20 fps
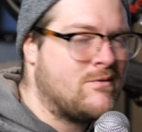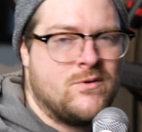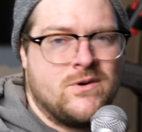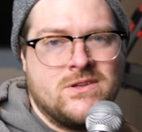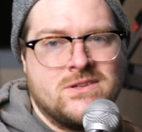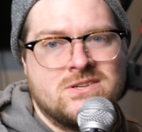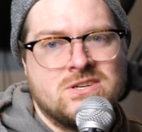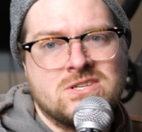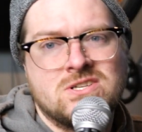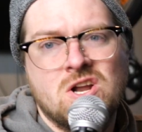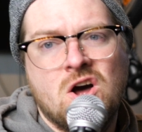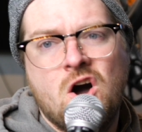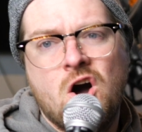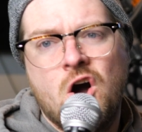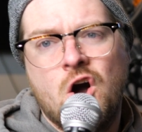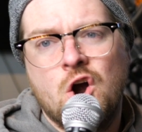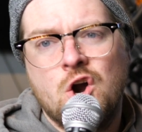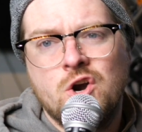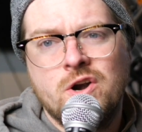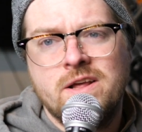will just
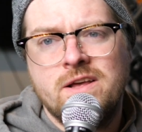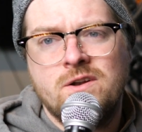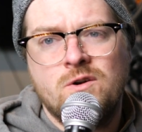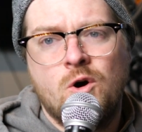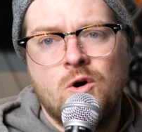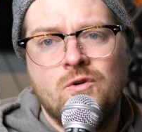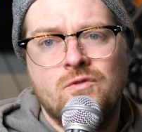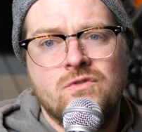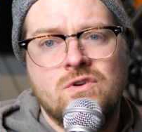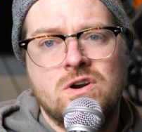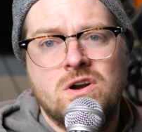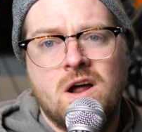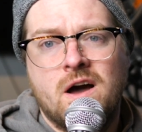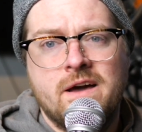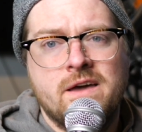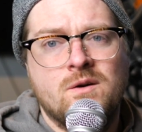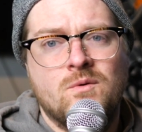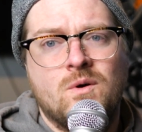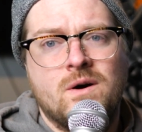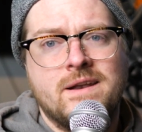harden
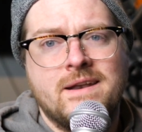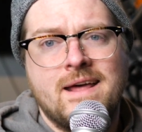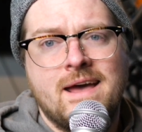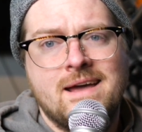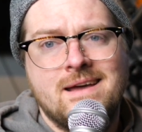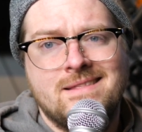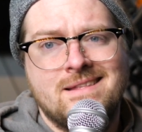overnight one day